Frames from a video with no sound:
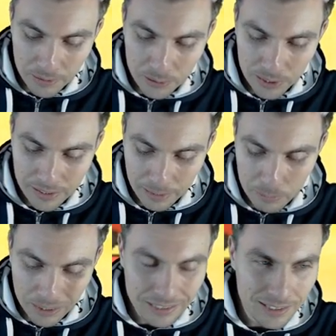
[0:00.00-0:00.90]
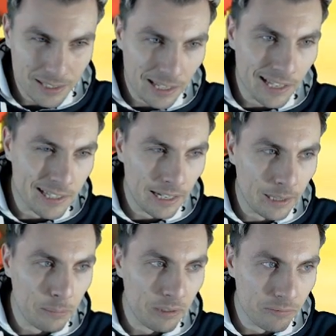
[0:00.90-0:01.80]
only thing, but it's it's a
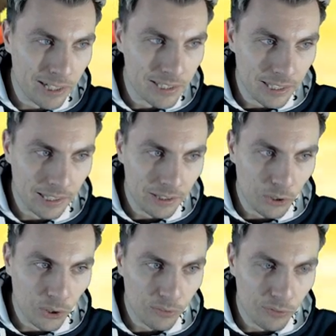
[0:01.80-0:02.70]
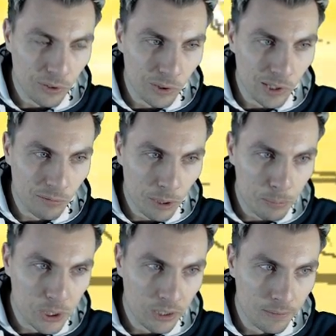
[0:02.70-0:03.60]
little bit risky going for an
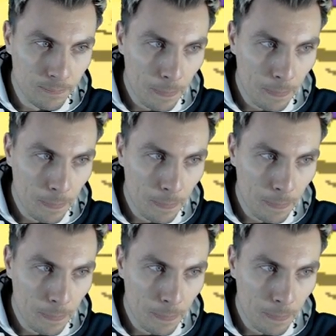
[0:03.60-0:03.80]
eruption,